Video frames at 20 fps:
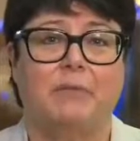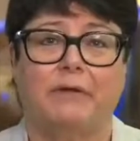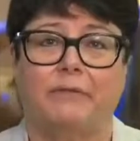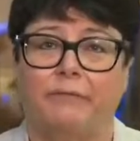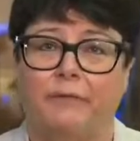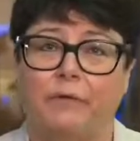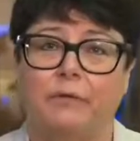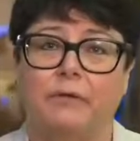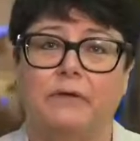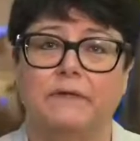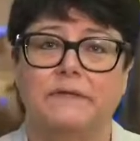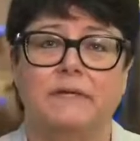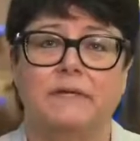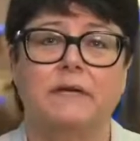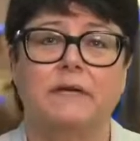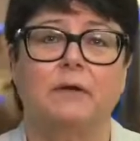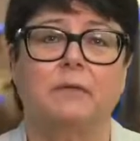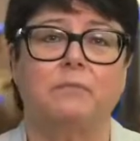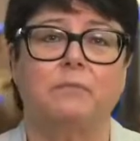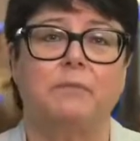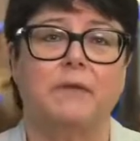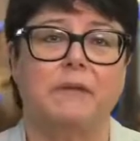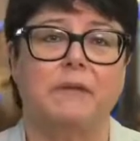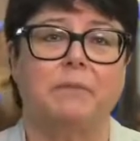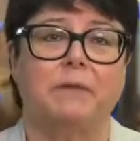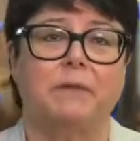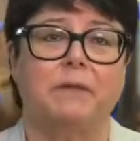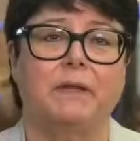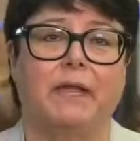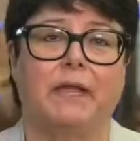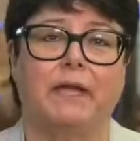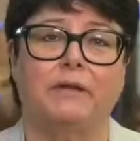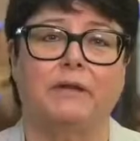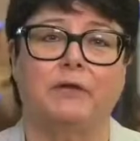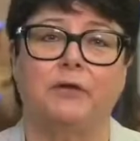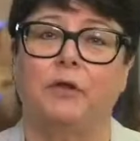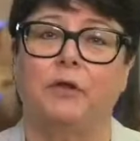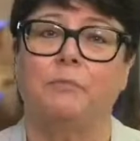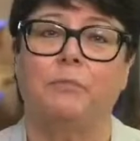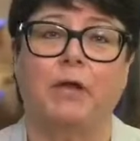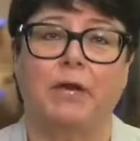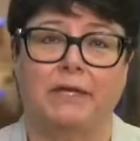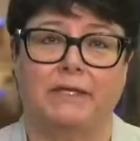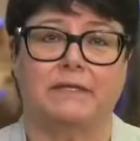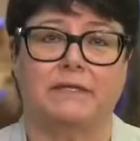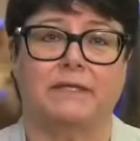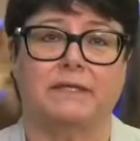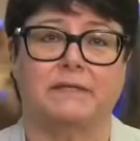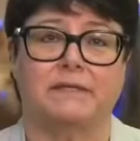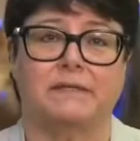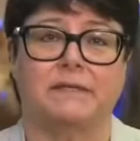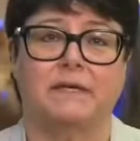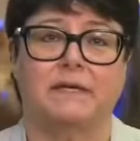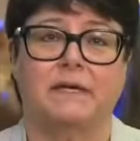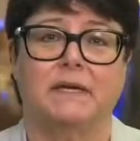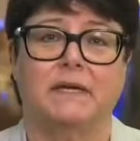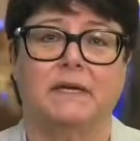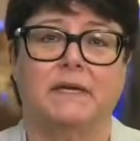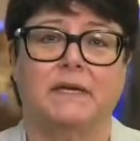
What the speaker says: by focusing on people and not politics.